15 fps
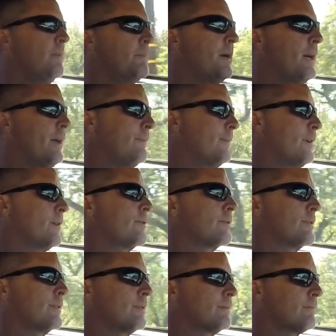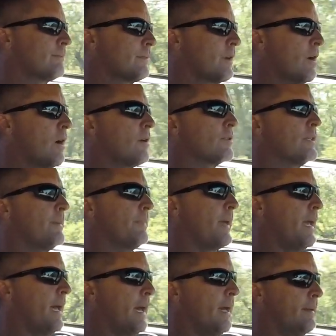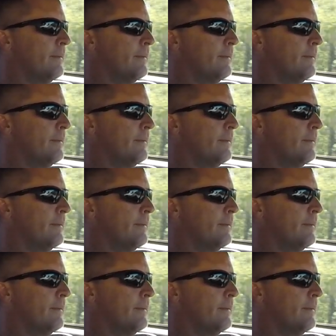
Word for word: but there's cars up ahead.